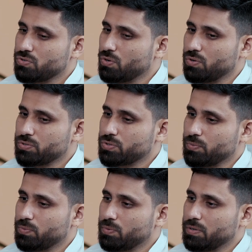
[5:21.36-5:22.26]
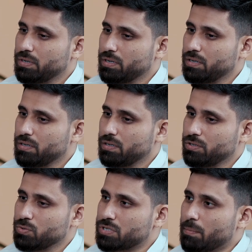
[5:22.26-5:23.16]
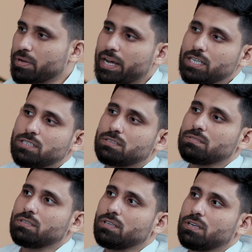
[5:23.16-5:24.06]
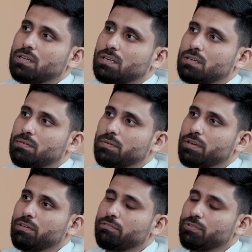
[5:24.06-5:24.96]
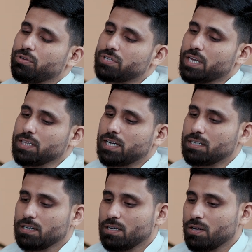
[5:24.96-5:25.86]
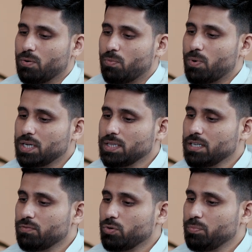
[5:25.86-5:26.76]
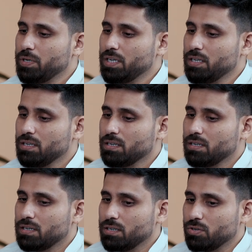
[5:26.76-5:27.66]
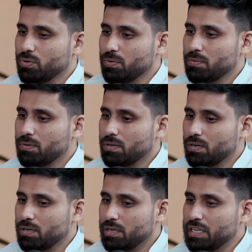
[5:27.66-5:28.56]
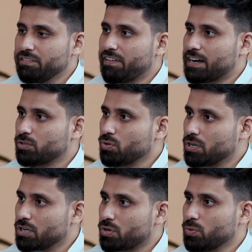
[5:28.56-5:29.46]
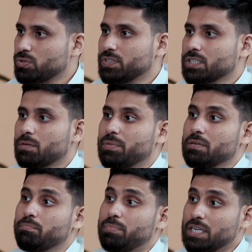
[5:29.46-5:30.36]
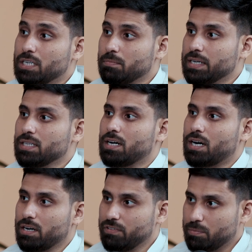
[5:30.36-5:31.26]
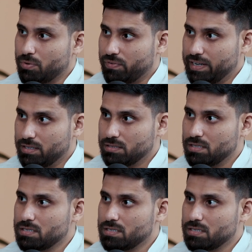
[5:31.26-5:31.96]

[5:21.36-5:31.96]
So to summarize, you're saying that one, there would be, de facto controls which are being built by the hardware providers